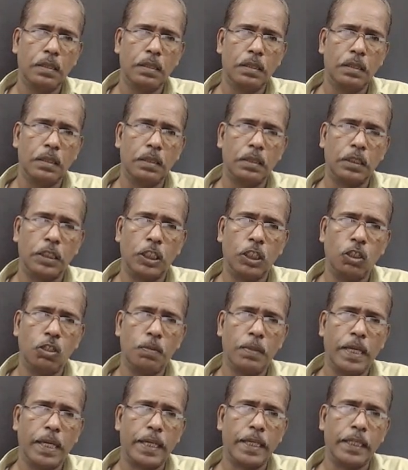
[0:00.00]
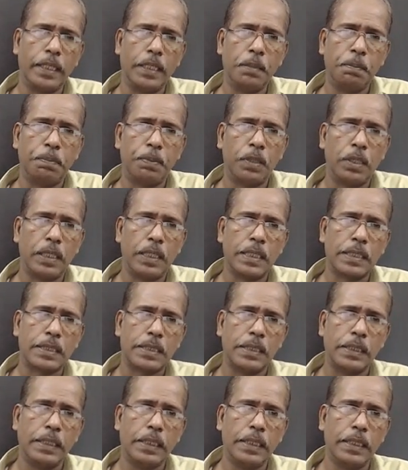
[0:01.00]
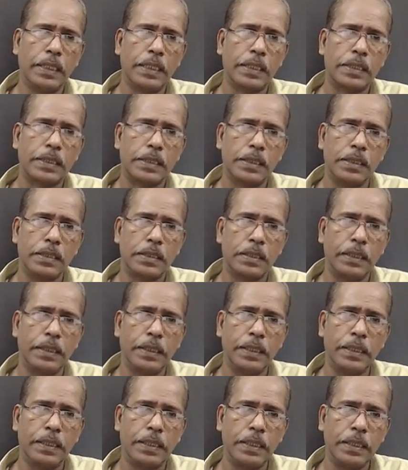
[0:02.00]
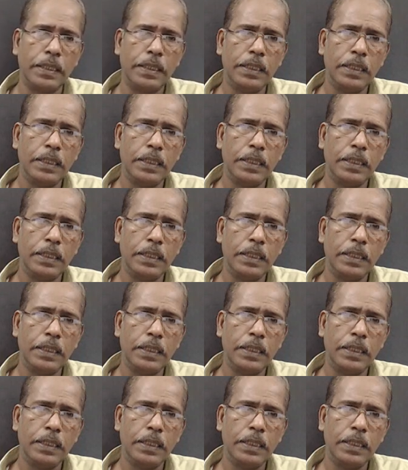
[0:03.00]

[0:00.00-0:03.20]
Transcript: the numerator e power x dx is a dt,